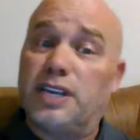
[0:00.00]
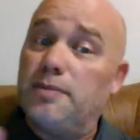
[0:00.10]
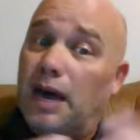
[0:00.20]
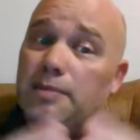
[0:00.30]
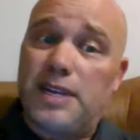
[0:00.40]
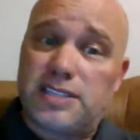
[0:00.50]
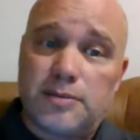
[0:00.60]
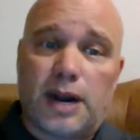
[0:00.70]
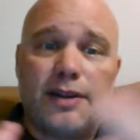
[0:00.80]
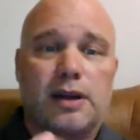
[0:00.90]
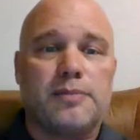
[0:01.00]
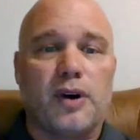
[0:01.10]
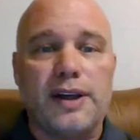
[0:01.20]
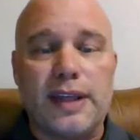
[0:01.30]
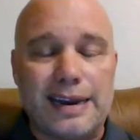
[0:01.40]
He might be somebody that could
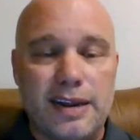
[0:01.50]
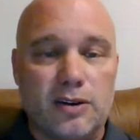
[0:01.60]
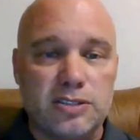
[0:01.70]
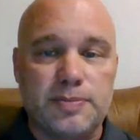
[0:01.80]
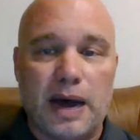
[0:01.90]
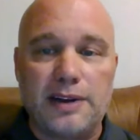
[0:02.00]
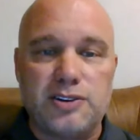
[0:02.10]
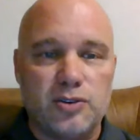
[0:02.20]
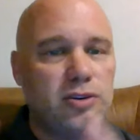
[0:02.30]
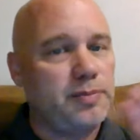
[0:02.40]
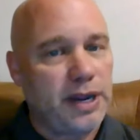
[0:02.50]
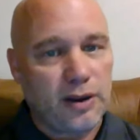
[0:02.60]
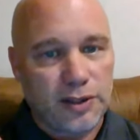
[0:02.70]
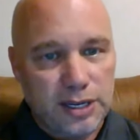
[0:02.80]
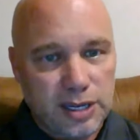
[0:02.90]
play that nickel spot too, depending
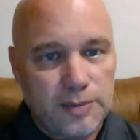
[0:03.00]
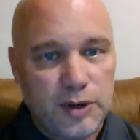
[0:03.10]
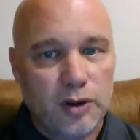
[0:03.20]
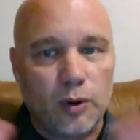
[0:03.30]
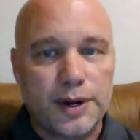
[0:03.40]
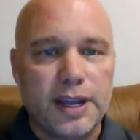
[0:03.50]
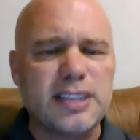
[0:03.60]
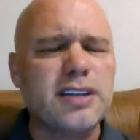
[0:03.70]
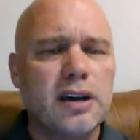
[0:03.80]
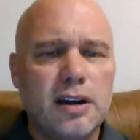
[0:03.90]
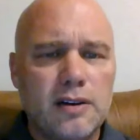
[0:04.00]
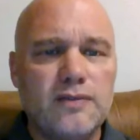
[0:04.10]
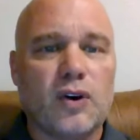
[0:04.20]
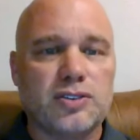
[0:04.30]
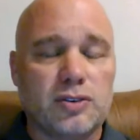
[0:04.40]
on the team you're going against.
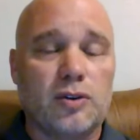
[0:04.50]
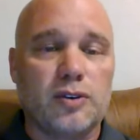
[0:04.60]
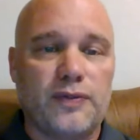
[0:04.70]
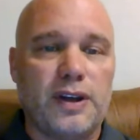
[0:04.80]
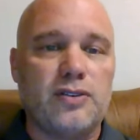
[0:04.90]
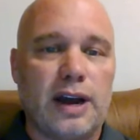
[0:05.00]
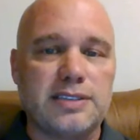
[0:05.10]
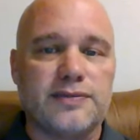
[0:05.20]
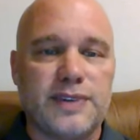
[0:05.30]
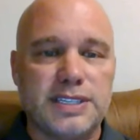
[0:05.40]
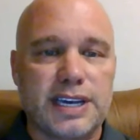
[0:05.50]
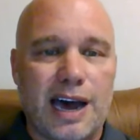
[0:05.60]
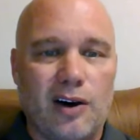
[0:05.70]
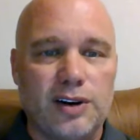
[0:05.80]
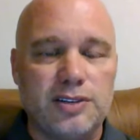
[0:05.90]
Versatile defender, has some
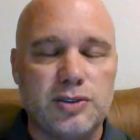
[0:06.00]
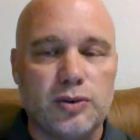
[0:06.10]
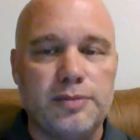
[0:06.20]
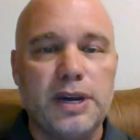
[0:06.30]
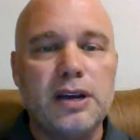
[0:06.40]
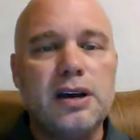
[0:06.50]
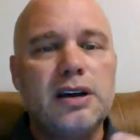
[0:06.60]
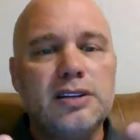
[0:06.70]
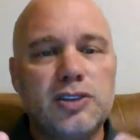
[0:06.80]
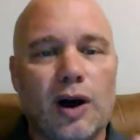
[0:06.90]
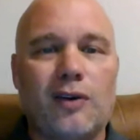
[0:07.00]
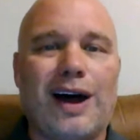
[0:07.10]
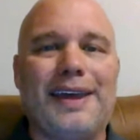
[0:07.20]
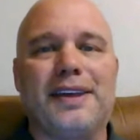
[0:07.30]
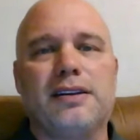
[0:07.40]
physicality to him. So I
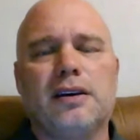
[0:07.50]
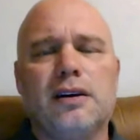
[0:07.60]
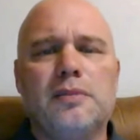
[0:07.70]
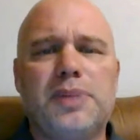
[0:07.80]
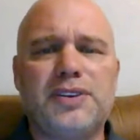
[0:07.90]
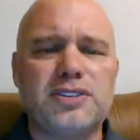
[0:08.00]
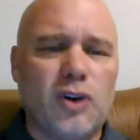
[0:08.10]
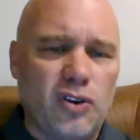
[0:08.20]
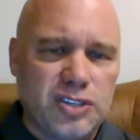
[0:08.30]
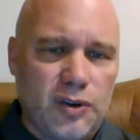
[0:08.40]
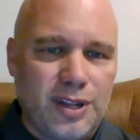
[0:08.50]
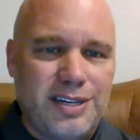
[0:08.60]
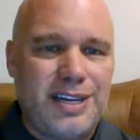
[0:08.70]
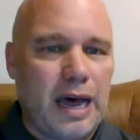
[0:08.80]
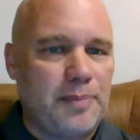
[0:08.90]
like it. But there's also the
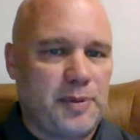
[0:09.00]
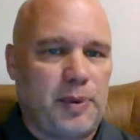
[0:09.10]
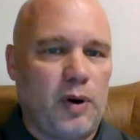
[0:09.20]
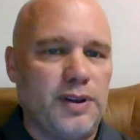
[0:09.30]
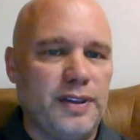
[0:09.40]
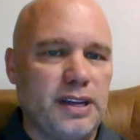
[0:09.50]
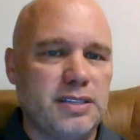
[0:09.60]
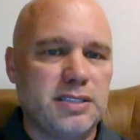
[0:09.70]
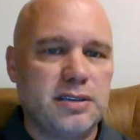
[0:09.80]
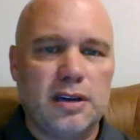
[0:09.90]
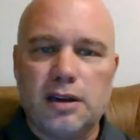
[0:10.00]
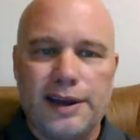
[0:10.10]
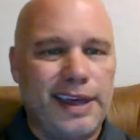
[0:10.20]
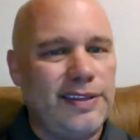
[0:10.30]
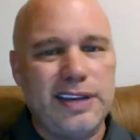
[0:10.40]
depth part of this.
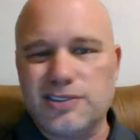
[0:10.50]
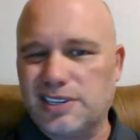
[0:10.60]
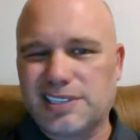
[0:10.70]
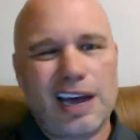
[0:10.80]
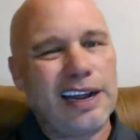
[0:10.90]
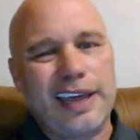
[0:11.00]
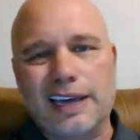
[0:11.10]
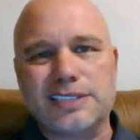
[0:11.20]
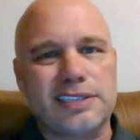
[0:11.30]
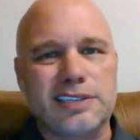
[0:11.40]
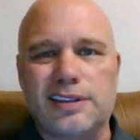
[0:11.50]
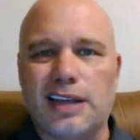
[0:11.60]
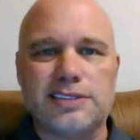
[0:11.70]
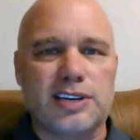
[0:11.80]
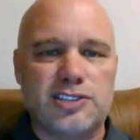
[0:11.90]
Again, these are just kind of guesses, and
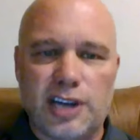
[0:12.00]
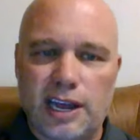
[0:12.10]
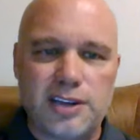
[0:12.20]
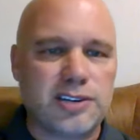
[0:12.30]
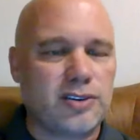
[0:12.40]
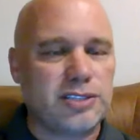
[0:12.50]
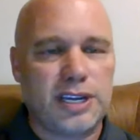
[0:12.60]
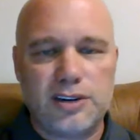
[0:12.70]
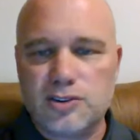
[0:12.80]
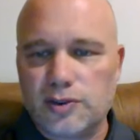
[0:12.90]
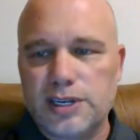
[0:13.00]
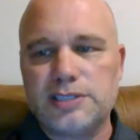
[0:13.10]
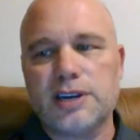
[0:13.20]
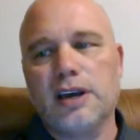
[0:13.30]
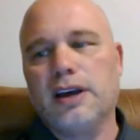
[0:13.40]
things can change, and there's injuries.